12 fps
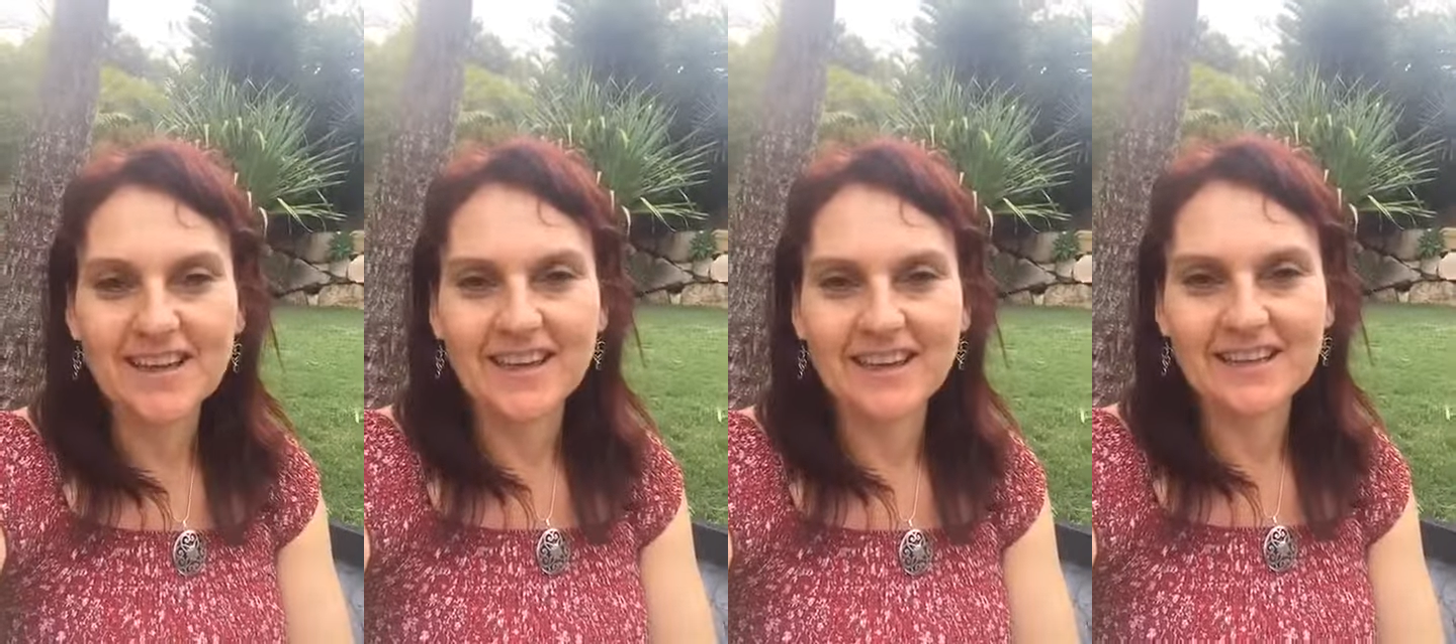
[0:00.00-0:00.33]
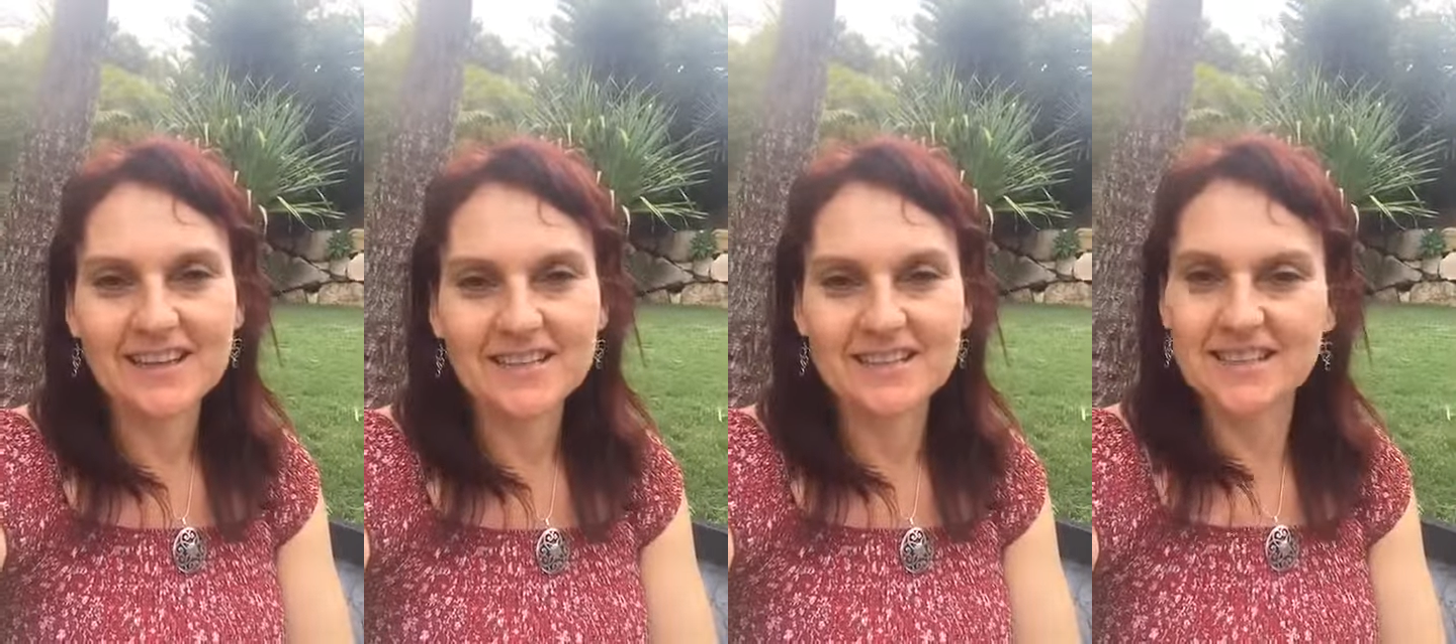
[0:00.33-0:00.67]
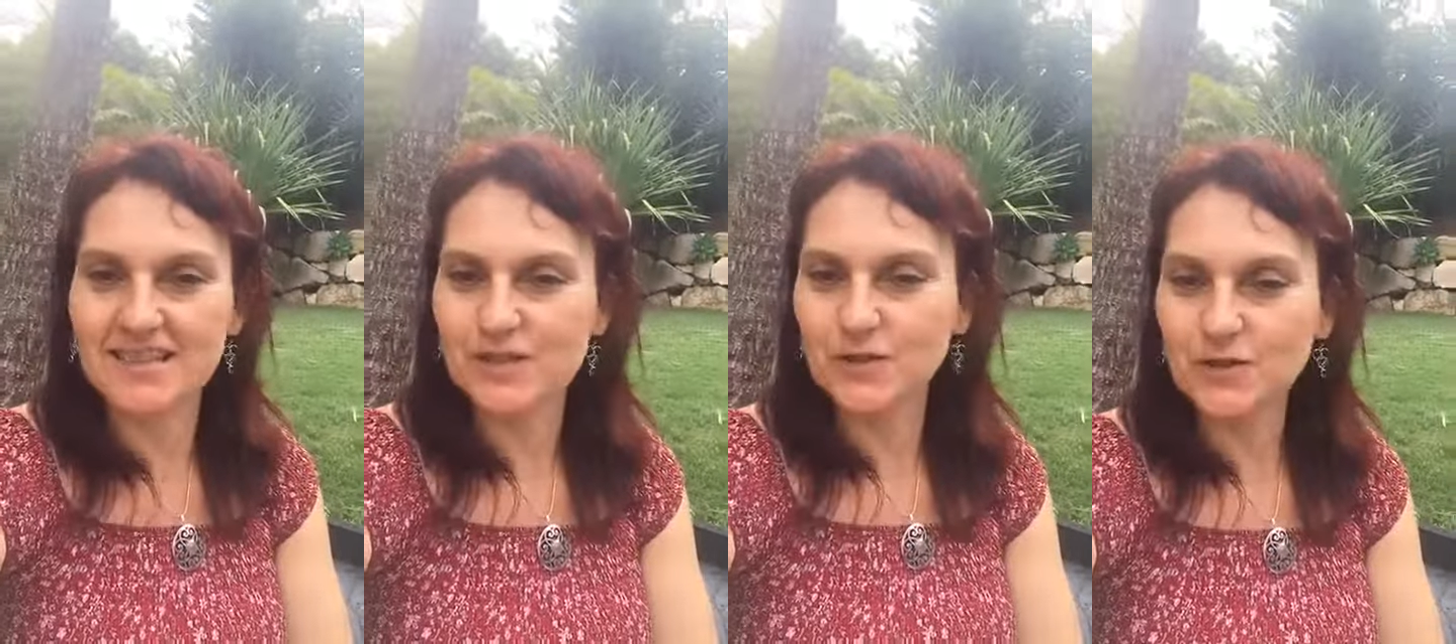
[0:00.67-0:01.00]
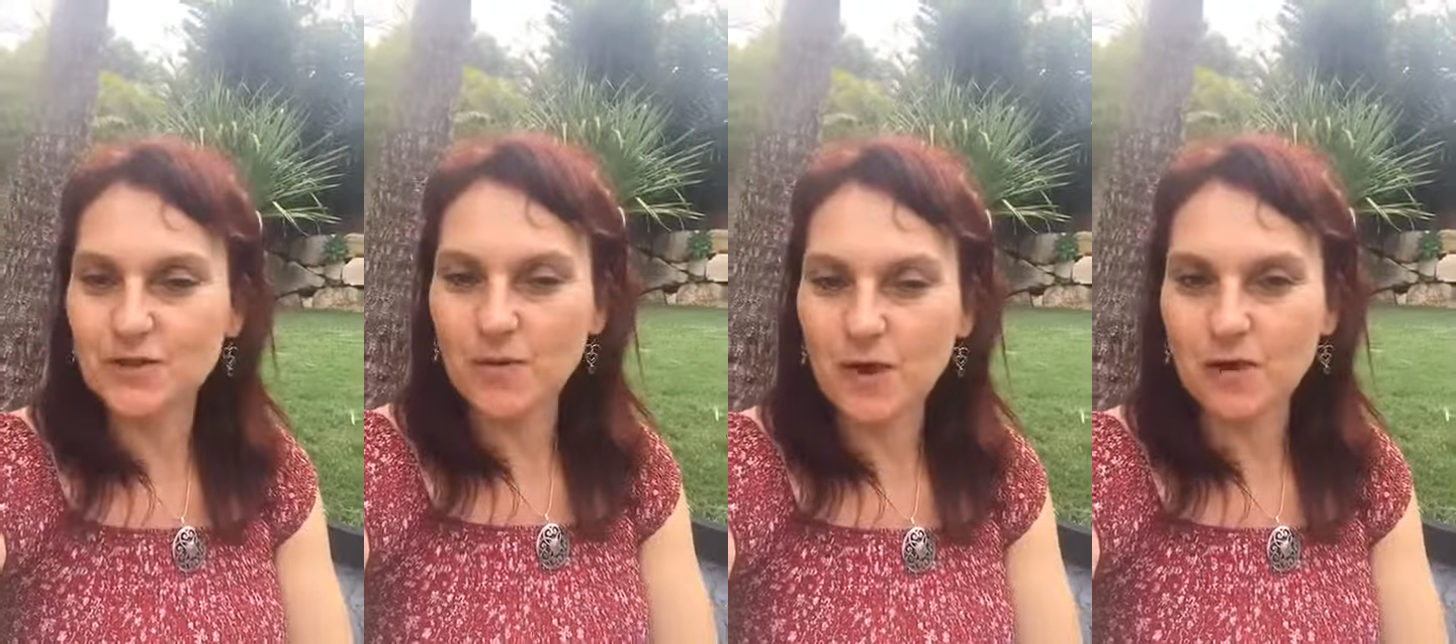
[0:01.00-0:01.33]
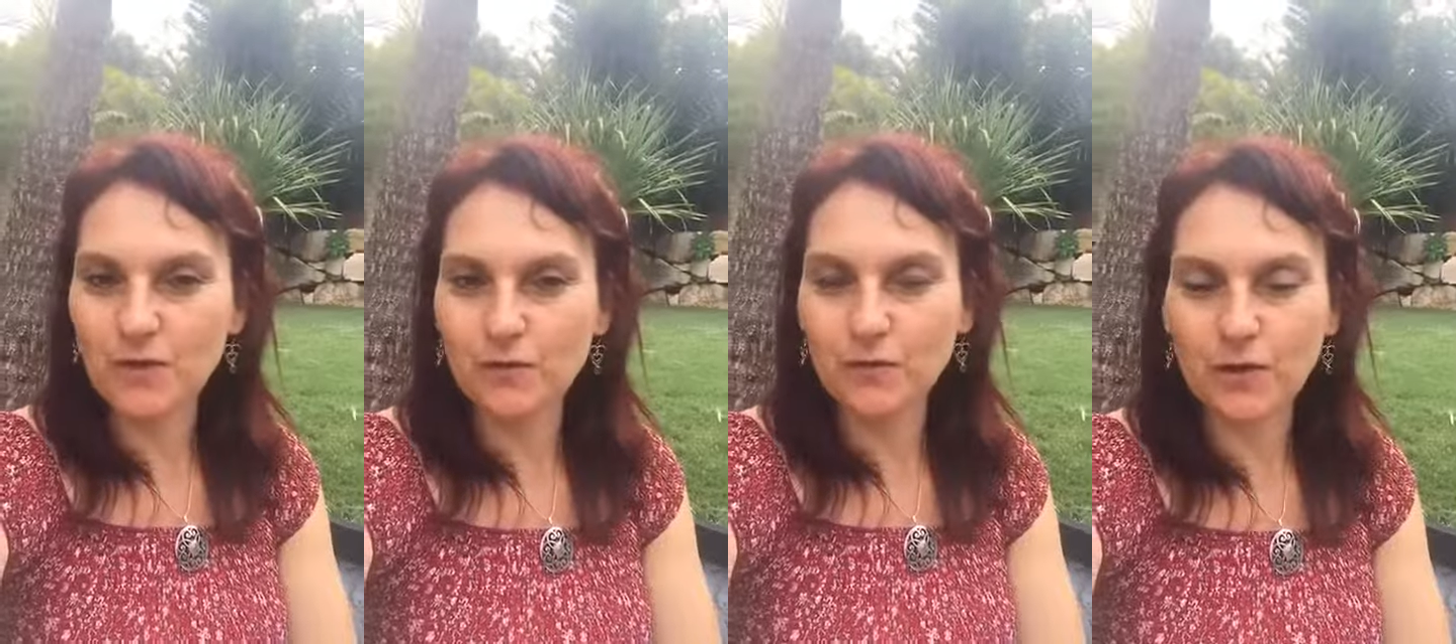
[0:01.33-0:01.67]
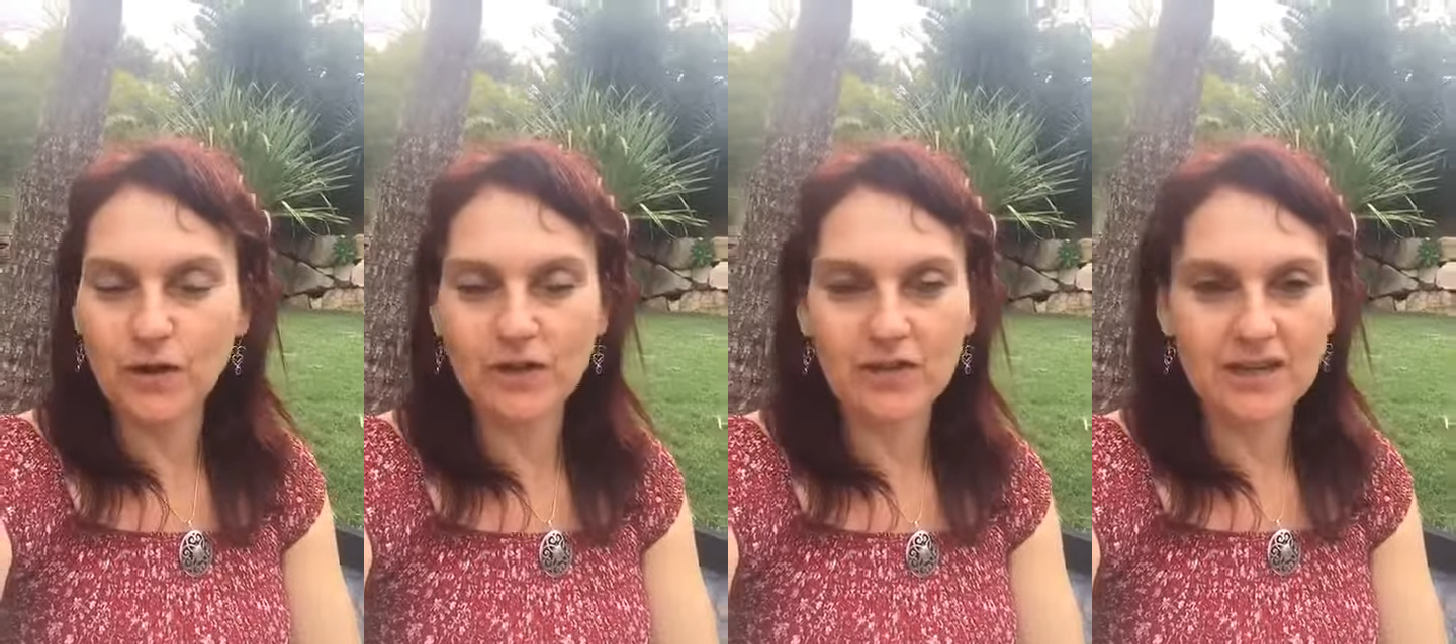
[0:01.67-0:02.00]
and I'll see you tomorrow
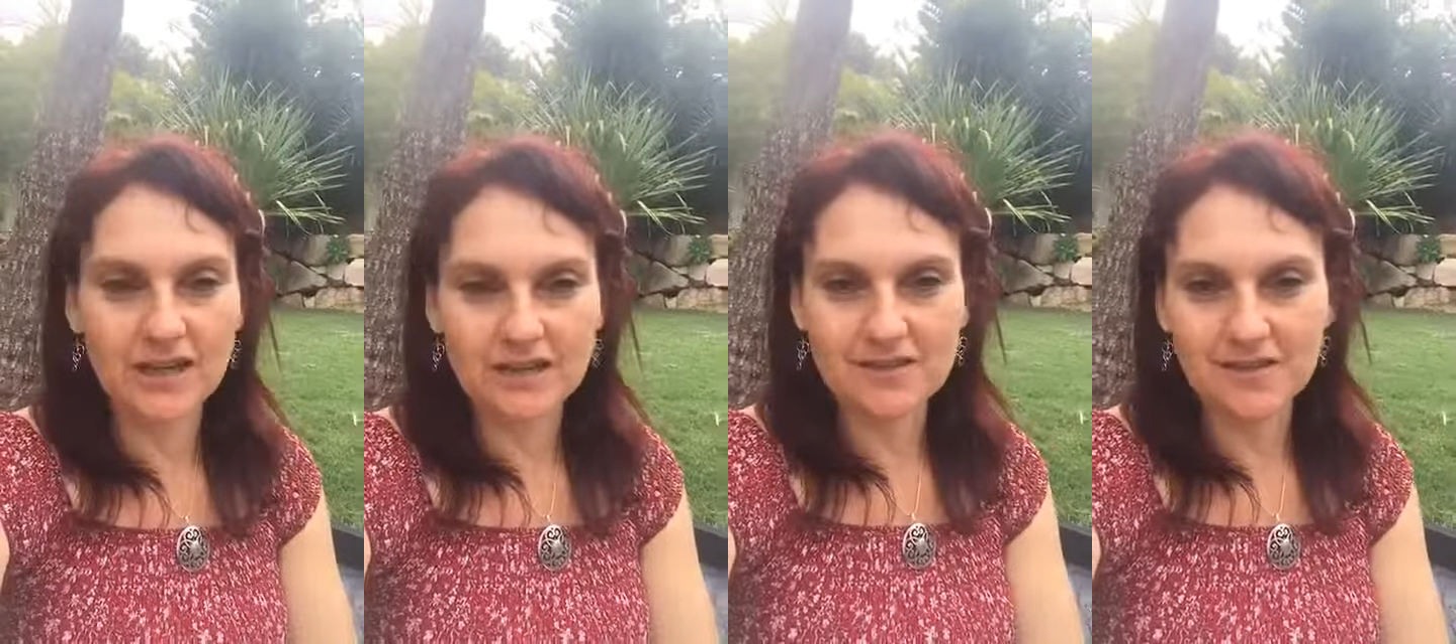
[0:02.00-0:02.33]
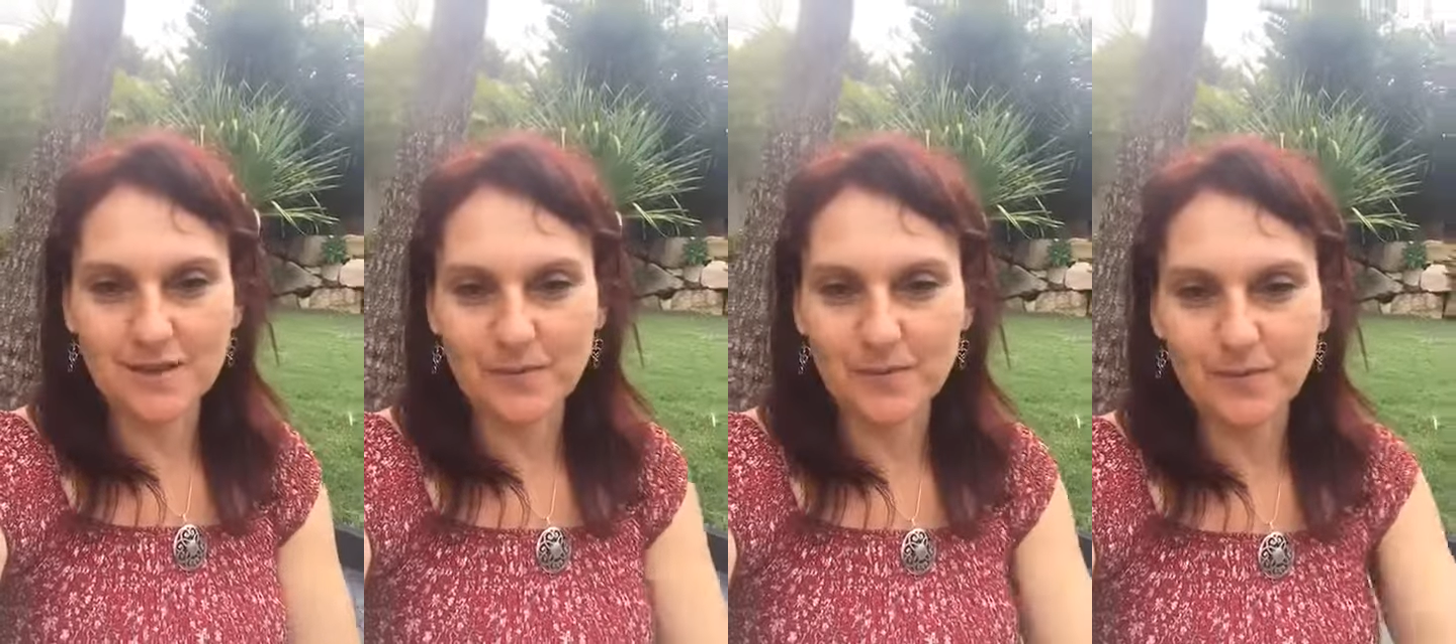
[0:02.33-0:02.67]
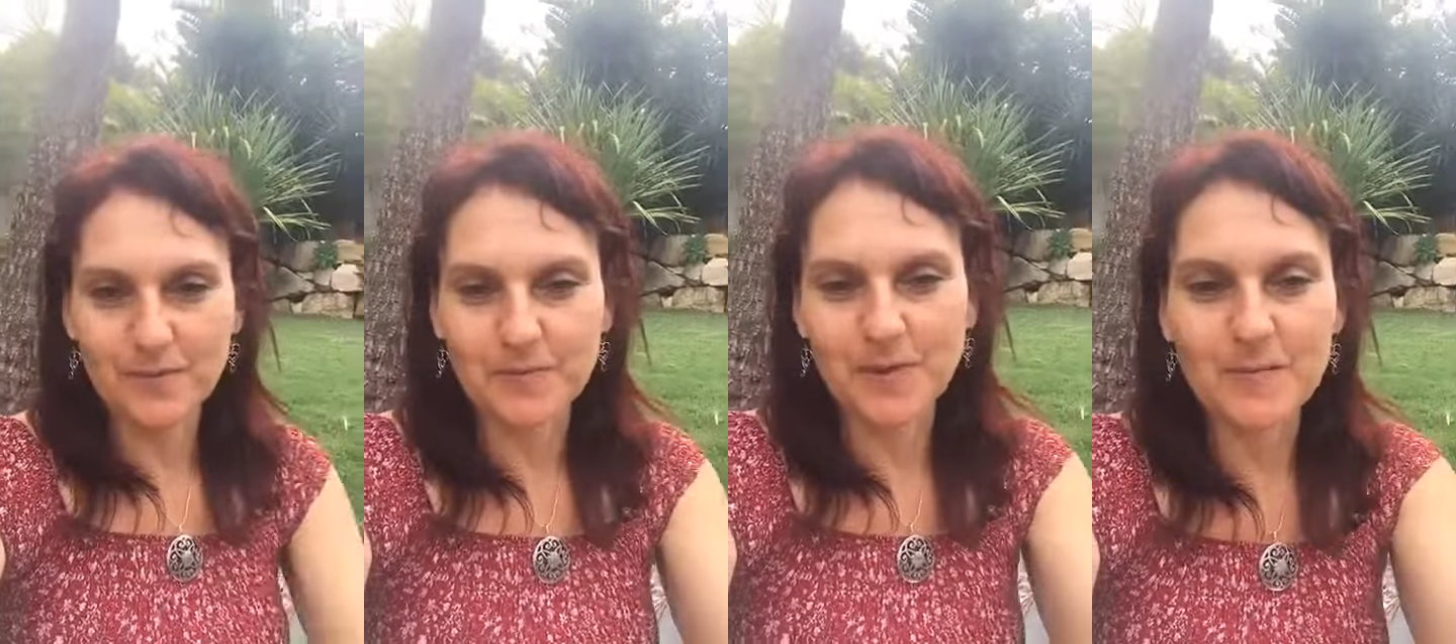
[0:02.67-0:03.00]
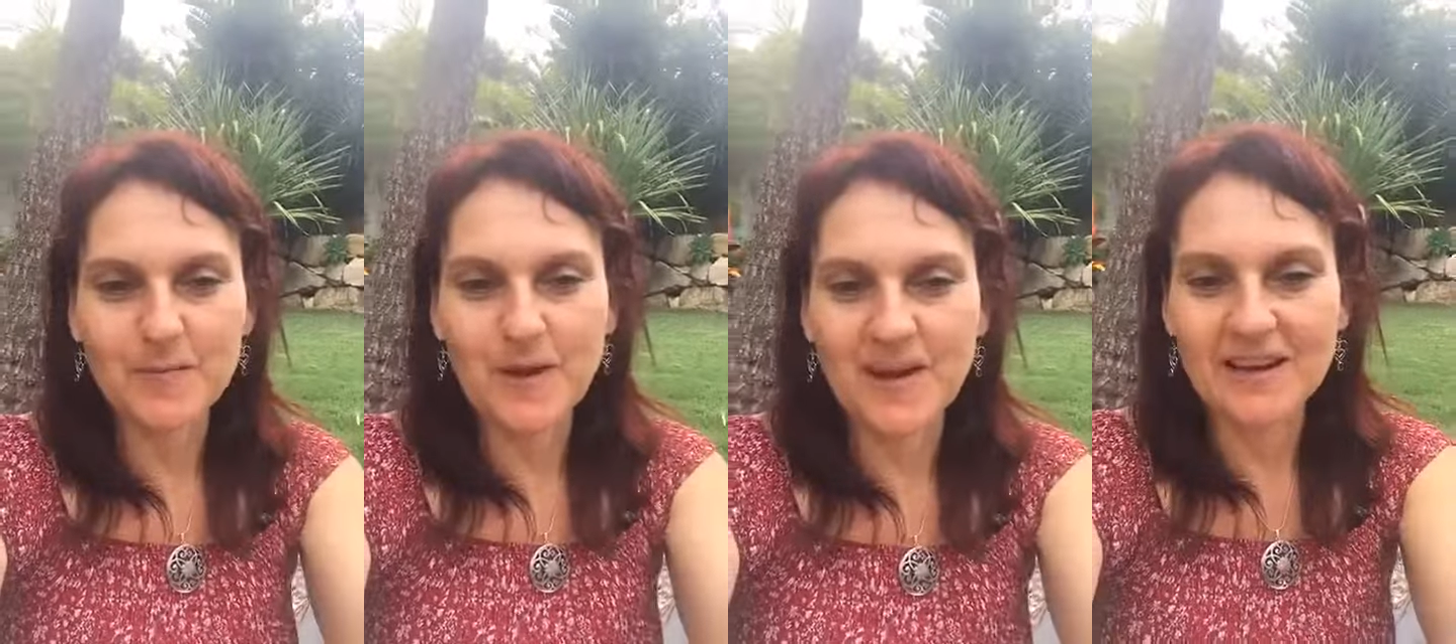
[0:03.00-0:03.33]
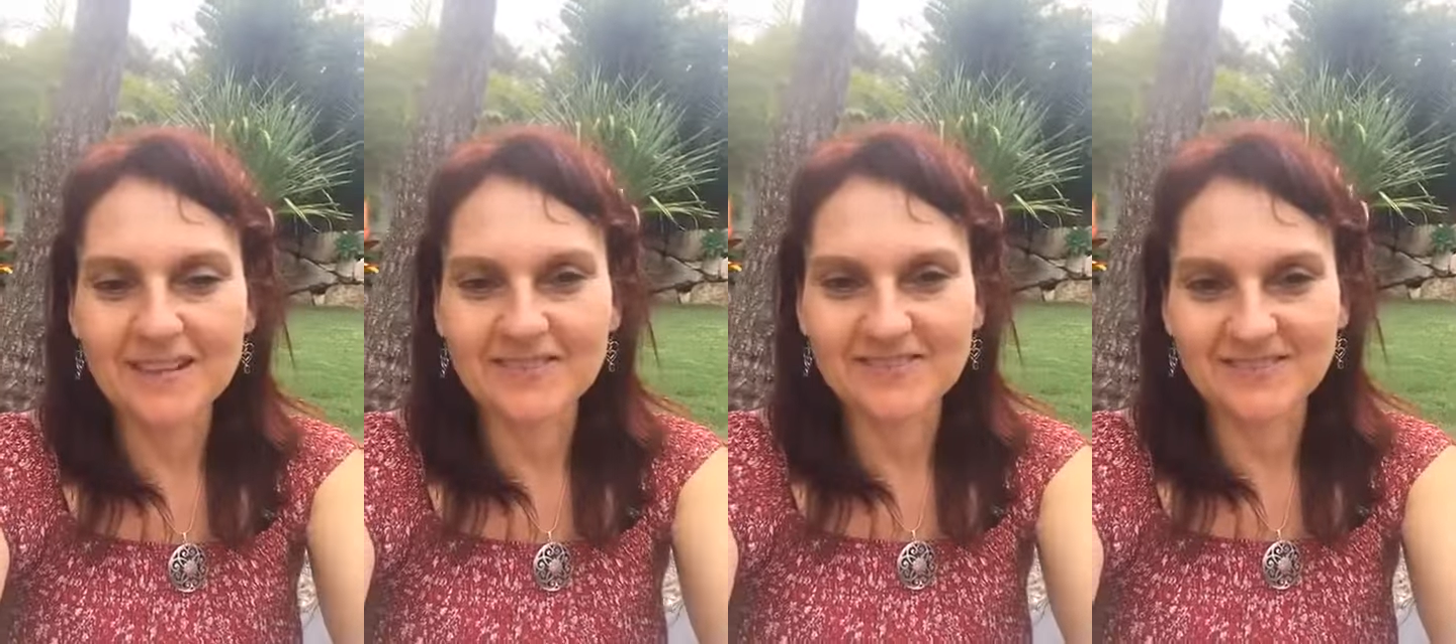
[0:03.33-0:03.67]
for the next tip. Bye bye.